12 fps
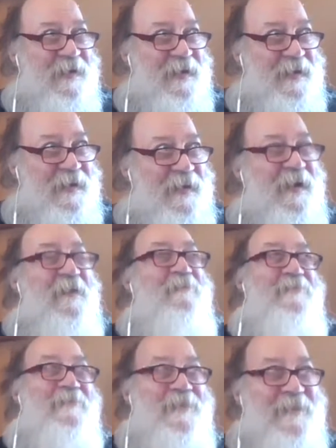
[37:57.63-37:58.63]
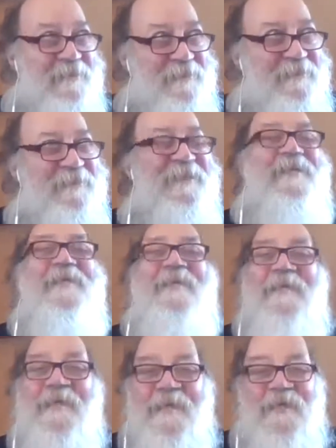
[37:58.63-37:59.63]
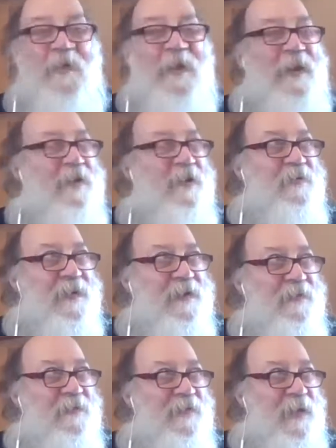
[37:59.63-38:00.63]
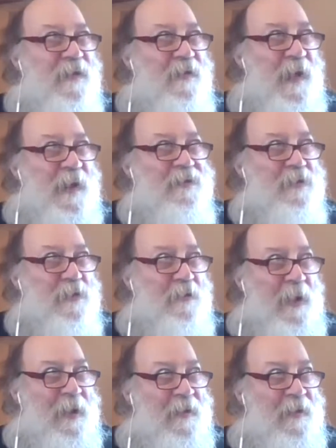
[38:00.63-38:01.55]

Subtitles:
Oh. So what are you going to do when you graduate?